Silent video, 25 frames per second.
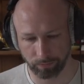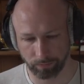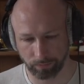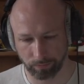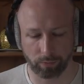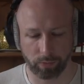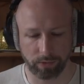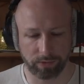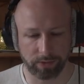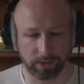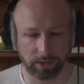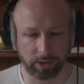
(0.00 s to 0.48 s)

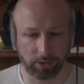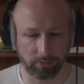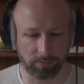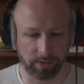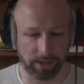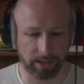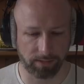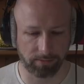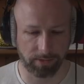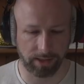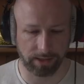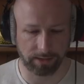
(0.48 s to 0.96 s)
One thing you
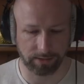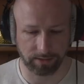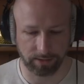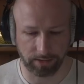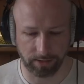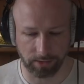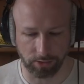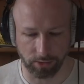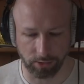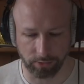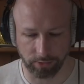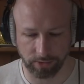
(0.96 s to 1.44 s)
might
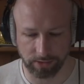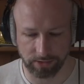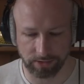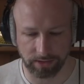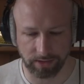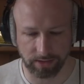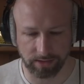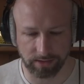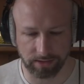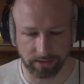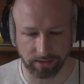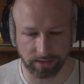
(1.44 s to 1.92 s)
immediately notice
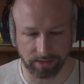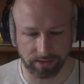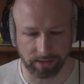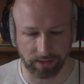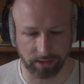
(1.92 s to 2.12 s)
is this